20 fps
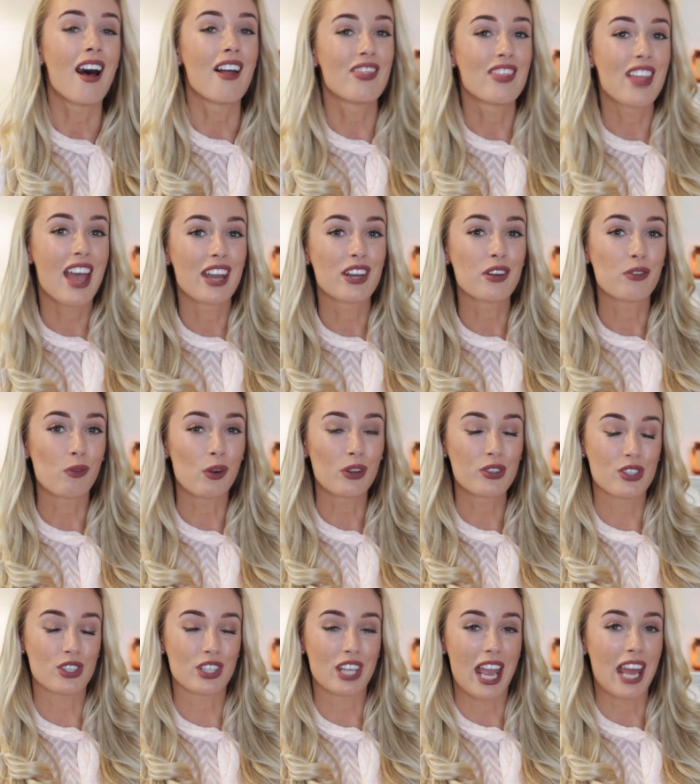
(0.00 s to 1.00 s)
and then
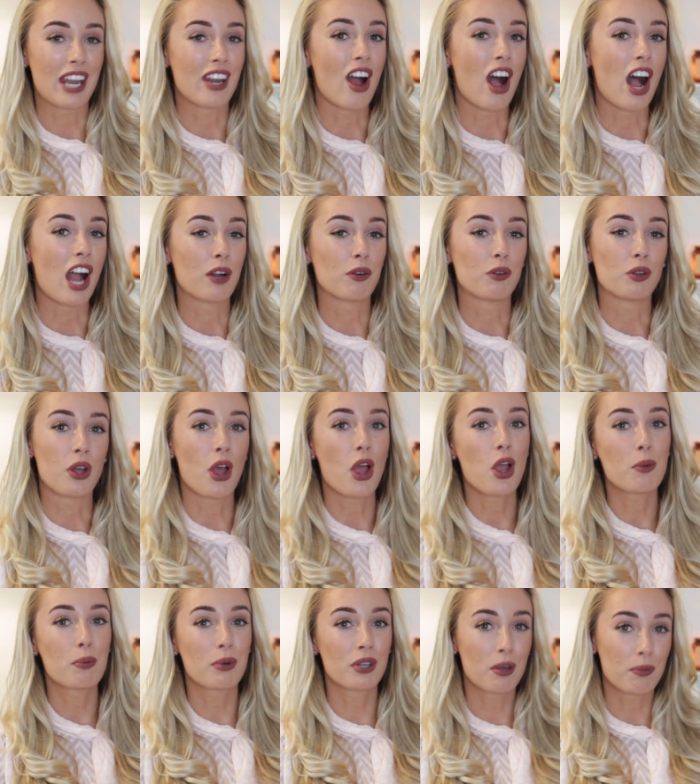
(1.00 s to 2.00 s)
once again I will
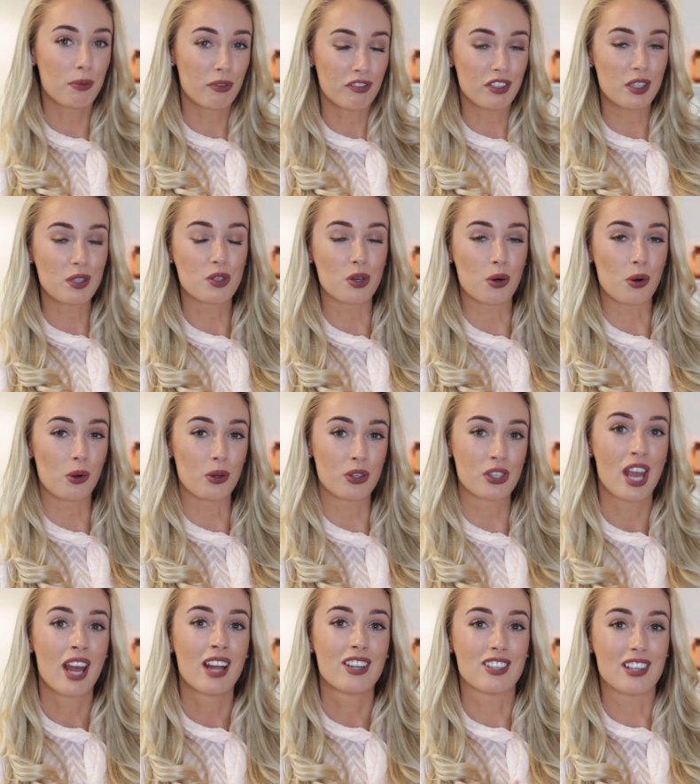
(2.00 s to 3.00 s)
open up a few
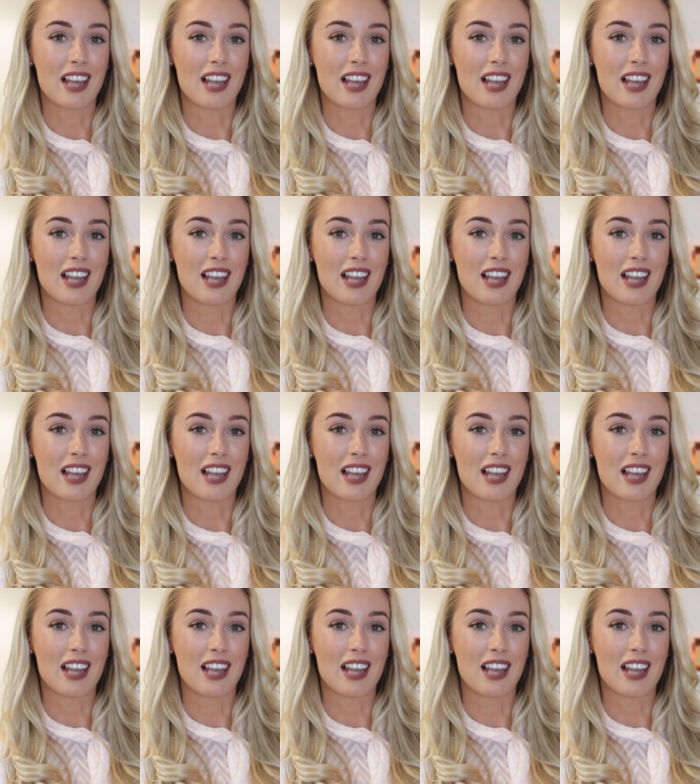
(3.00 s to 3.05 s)
doors